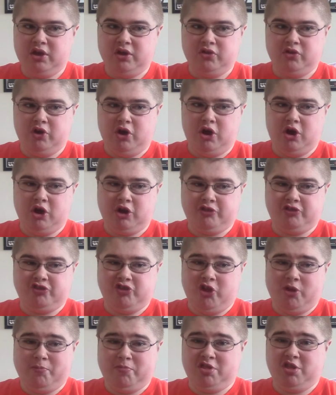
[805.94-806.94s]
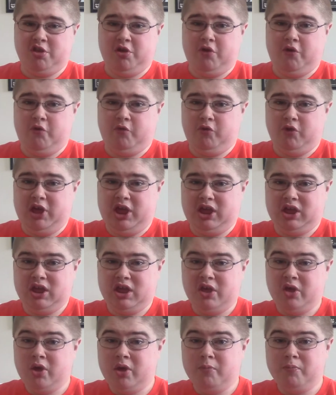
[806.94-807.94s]
hardships of like
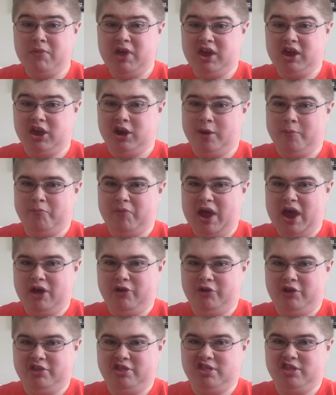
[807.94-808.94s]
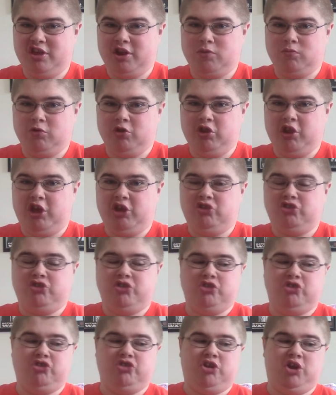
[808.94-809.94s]
making a balance in
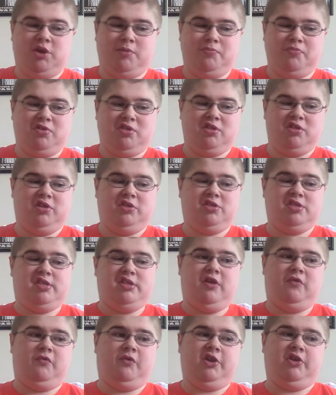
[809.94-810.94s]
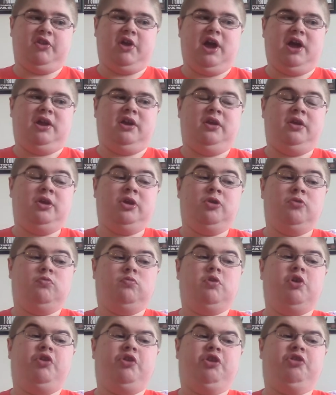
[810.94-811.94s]
relationships and stuff like that.
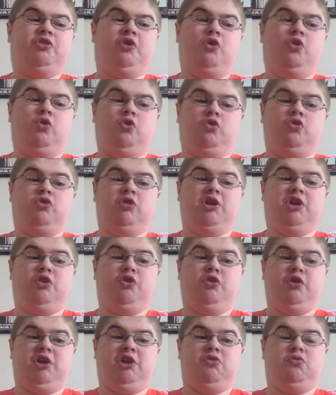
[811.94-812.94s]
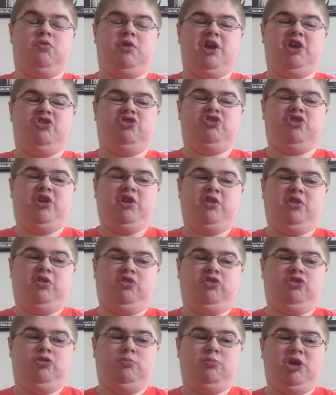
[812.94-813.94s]
Really, the whole critical
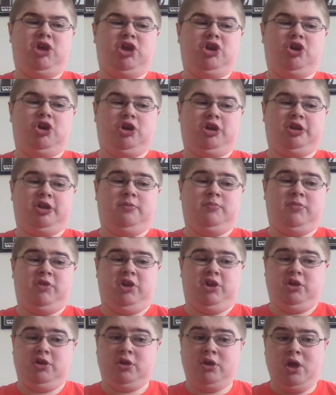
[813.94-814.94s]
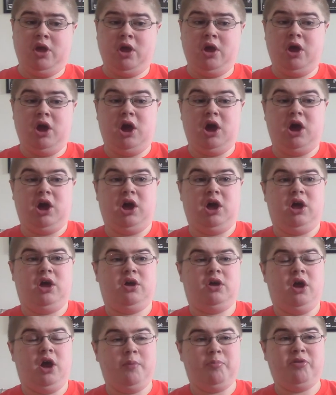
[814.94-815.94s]
equation demeanor can be
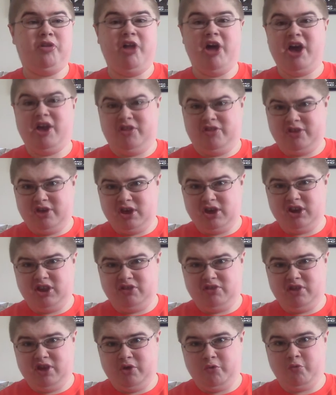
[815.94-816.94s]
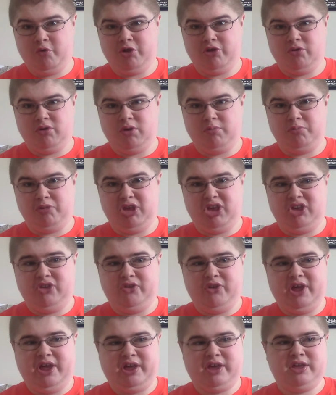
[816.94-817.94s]
applied to anything, whether it be
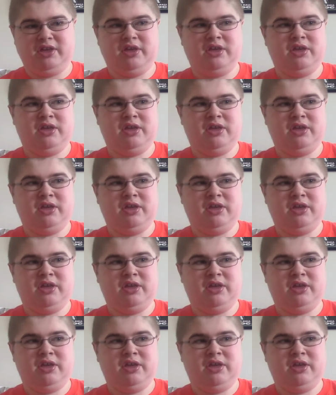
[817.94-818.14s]
like